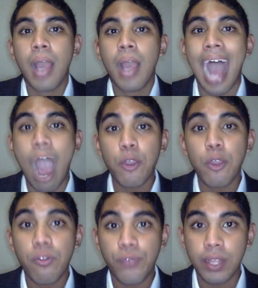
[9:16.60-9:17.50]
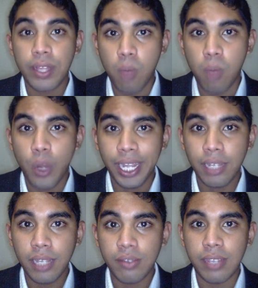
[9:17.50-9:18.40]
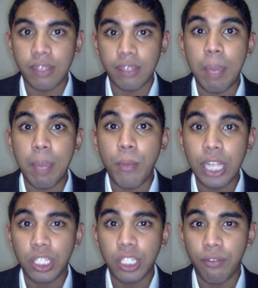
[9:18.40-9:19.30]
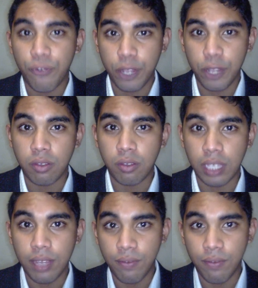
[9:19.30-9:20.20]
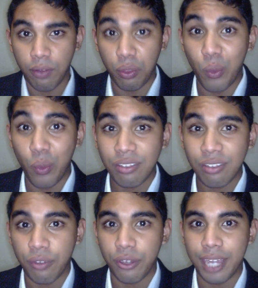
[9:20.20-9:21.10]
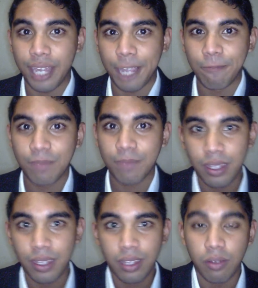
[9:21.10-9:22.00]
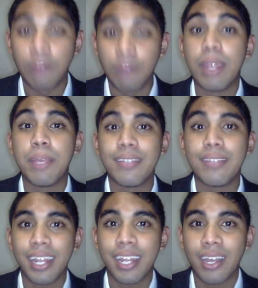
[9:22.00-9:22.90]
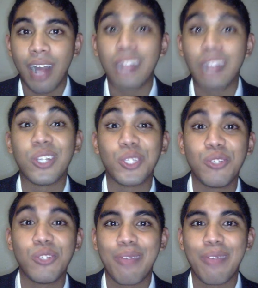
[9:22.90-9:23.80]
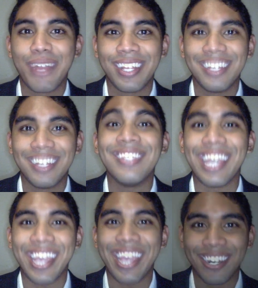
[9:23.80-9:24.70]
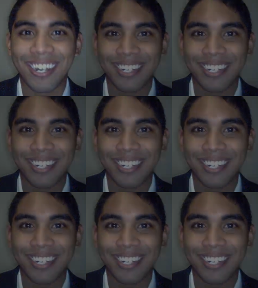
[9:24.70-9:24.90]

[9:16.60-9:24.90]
how you feel in the morning sets the vibrational frequency for the rest of your day. With that being said, I'll talk to you soon, my friend. Take care.